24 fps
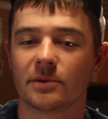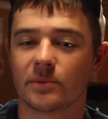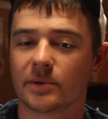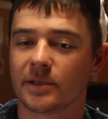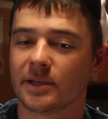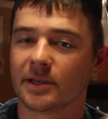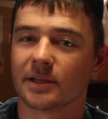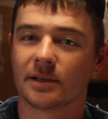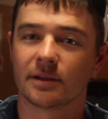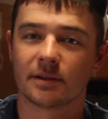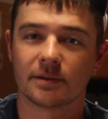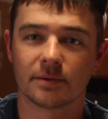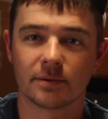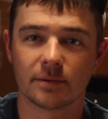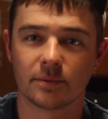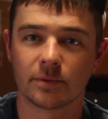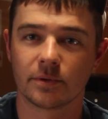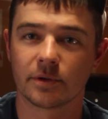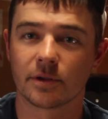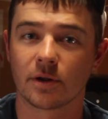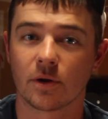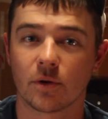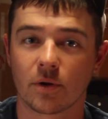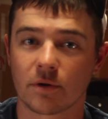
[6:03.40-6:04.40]
We get,
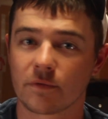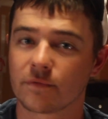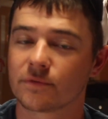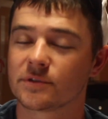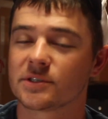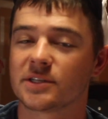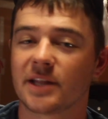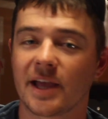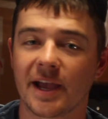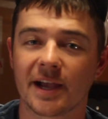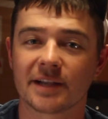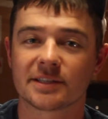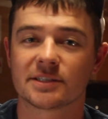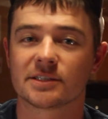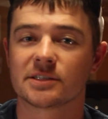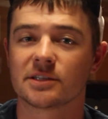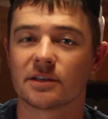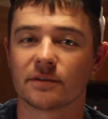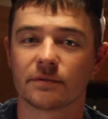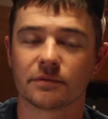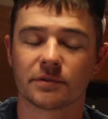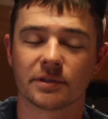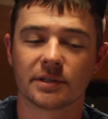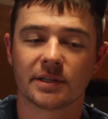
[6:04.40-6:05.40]
you know, our snacks and
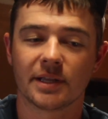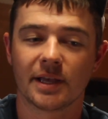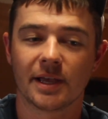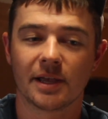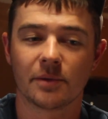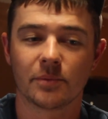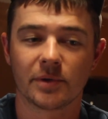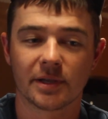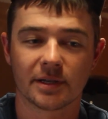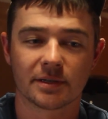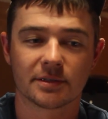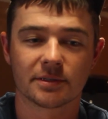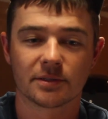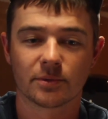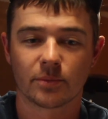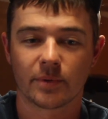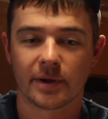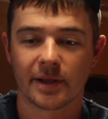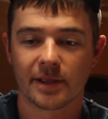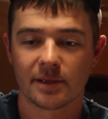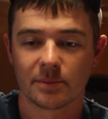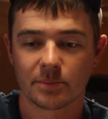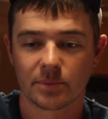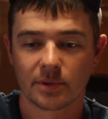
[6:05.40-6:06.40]
stuff for the day, and we get to the
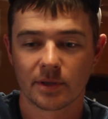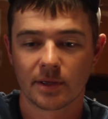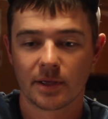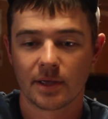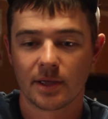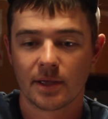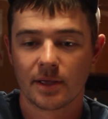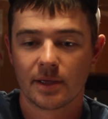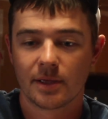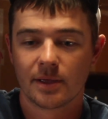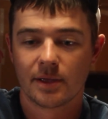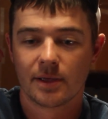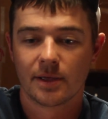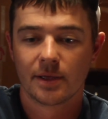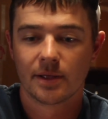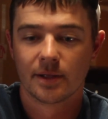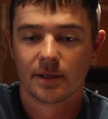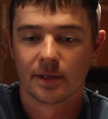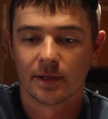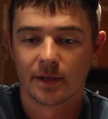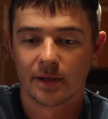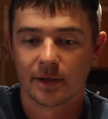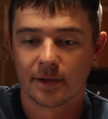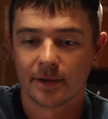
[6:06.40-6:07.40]
ramp.
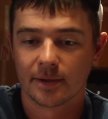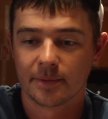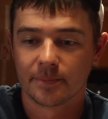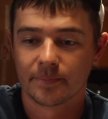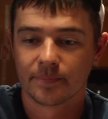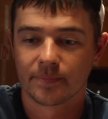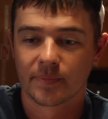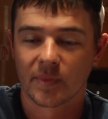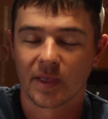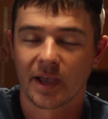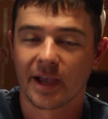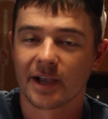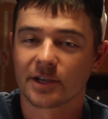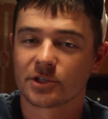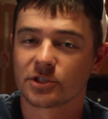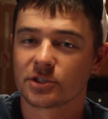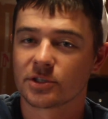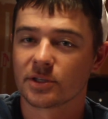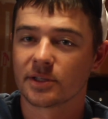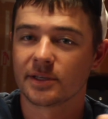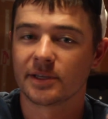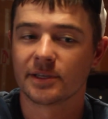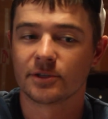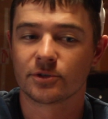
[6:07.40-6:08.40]
I
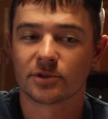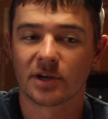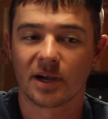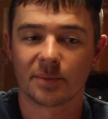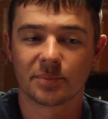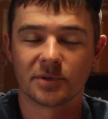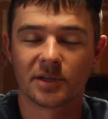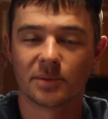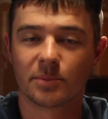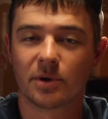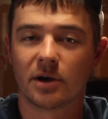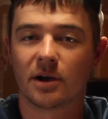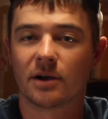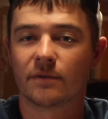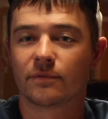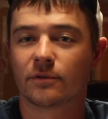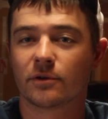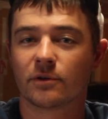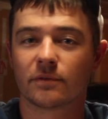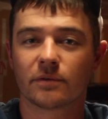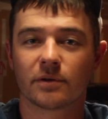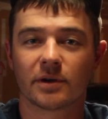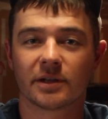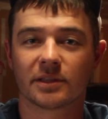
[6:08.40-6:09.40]
actually dropped him off
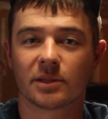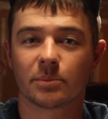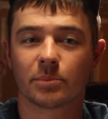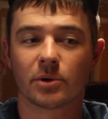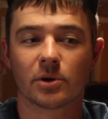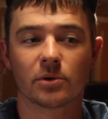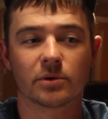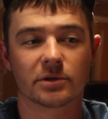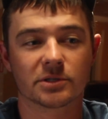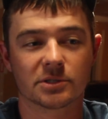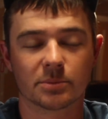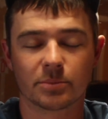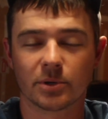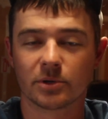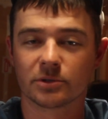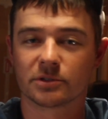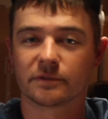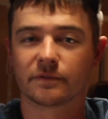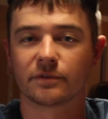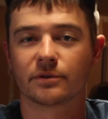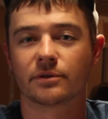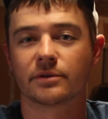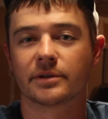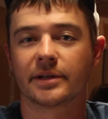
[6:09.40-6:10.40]
over at the boat because the boat's
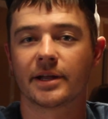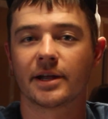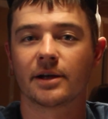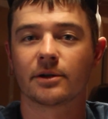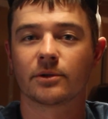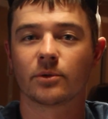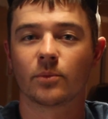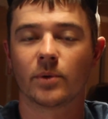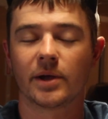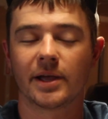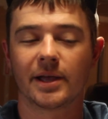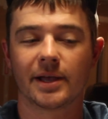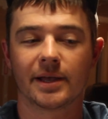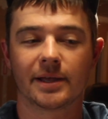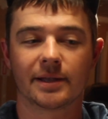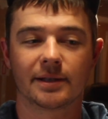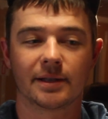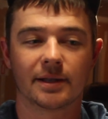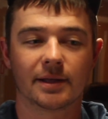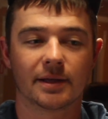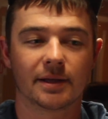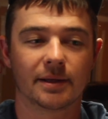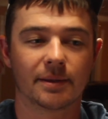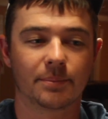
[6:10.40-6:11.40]
further down the way
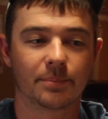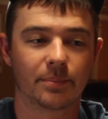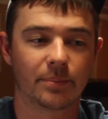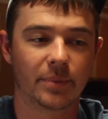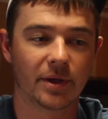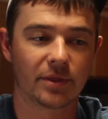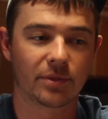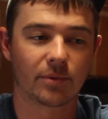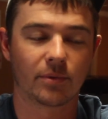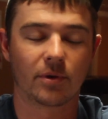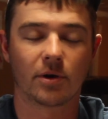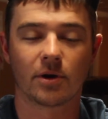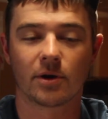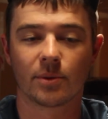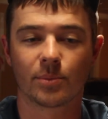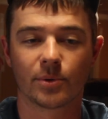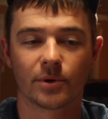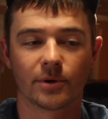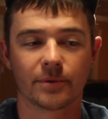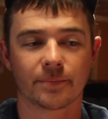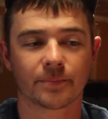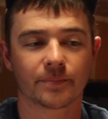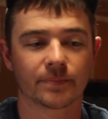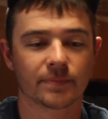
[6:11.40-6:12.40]
at Bethel
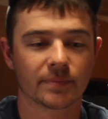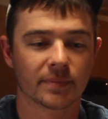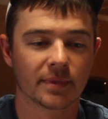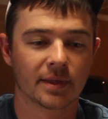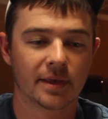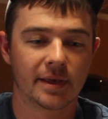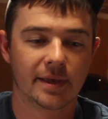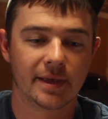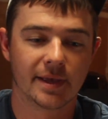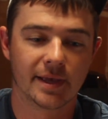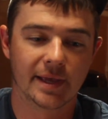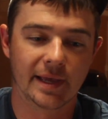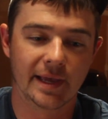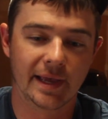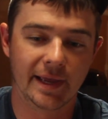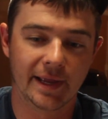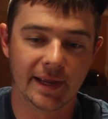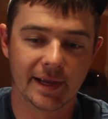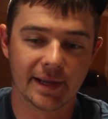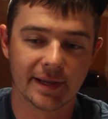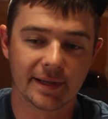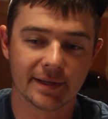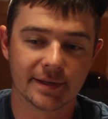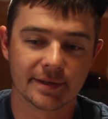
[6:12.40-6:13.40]
Harbor,
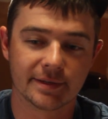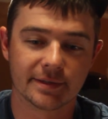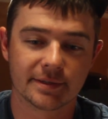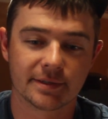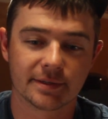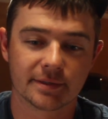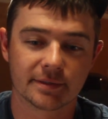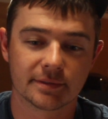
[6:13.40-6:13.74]
and